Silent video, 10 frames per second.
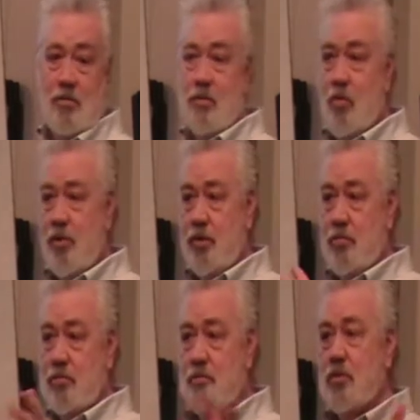No one?
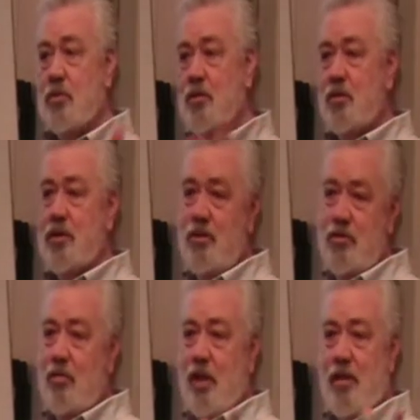Oh, you
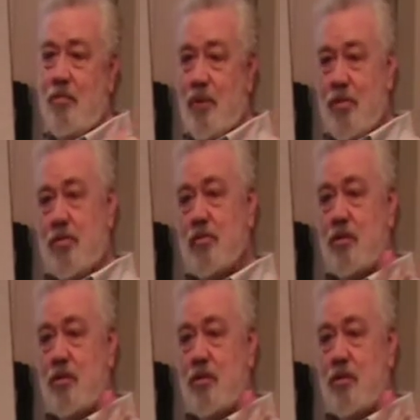lucky buggers.